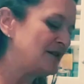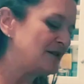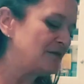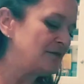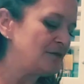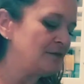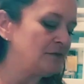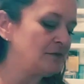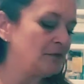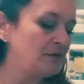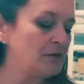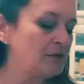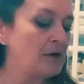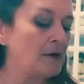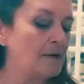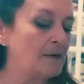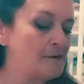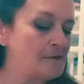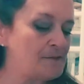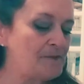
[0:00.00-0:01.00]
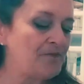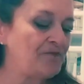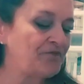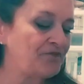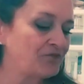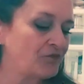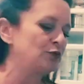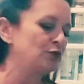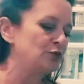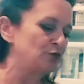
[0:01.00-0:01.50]
in.
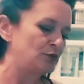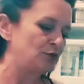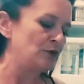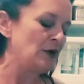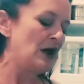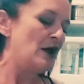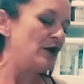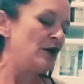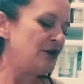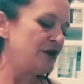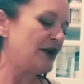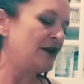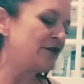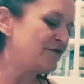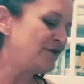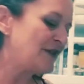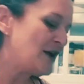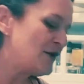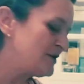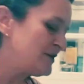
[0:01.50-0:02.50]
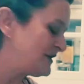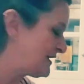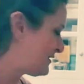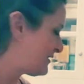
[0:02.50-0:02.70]
You got your flour